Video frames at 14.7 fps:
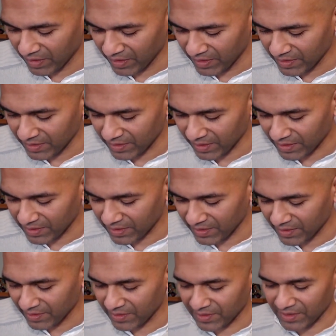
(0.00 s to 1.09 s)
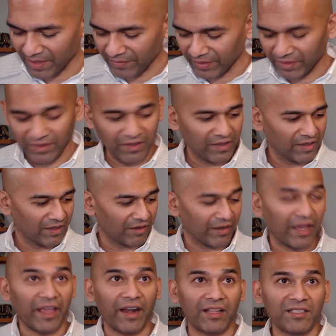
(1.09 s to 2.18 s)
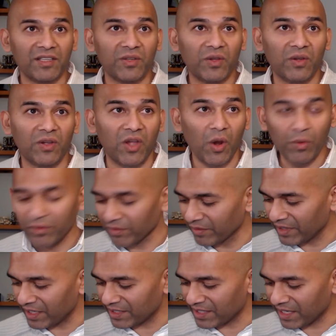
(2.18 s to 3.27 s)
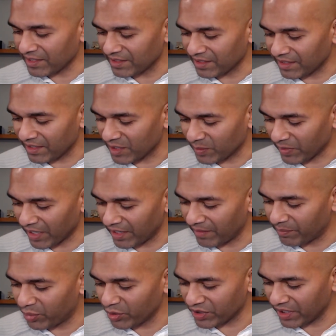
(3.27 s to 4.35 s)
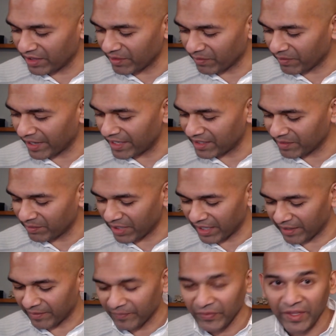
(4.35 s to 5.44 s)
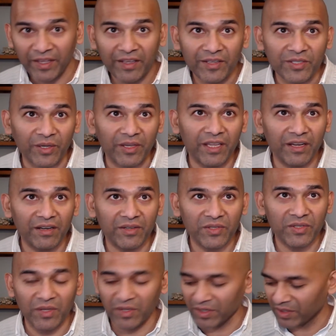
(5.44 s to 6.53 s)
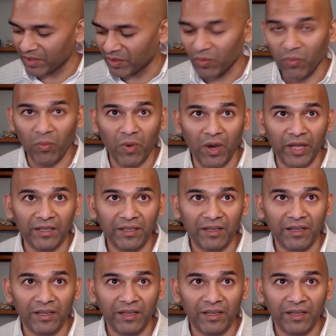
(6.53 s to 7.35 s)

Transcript: 6, 7. Okay, and I'll just go through the intensities by pushing the right button. So here's 1,